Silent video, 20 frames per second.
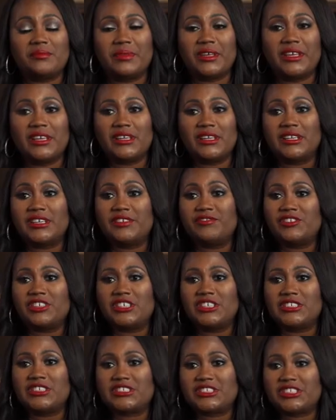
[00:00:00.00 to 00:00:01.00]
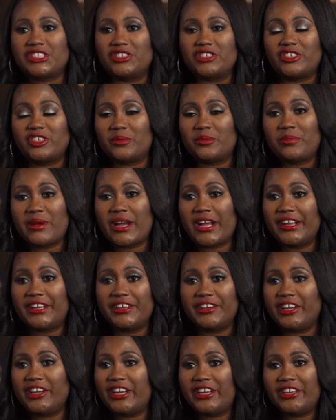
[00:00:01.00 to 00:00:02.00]
Being even considered a
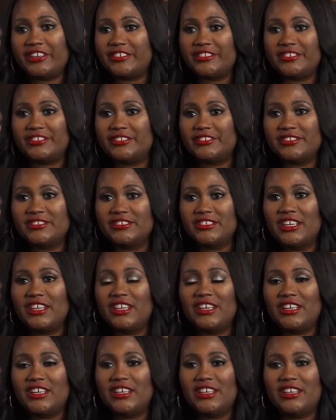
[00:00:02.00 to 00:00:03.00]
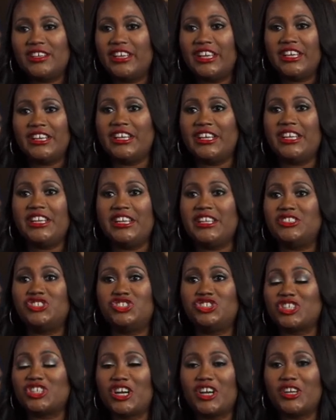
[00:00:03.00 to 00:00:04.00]
pioneer in any
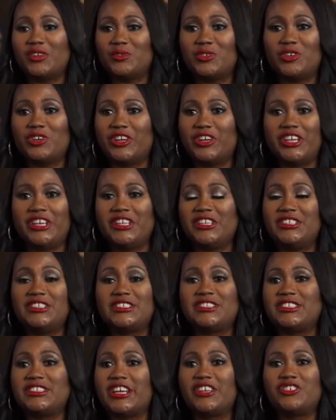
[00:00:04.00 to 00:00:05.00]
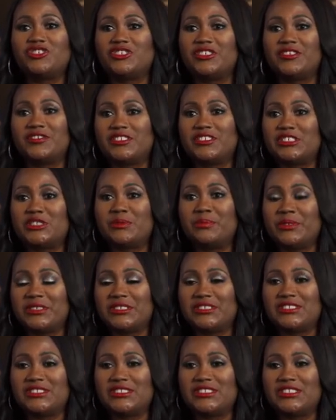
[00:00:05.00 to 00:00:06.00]
genre, any sector of this
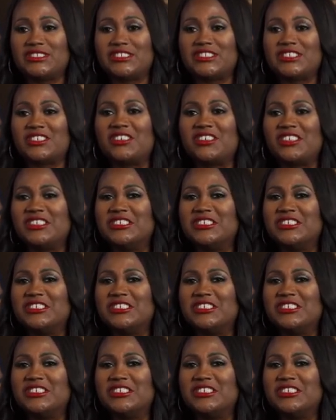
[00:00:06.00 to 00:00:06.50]
business is a,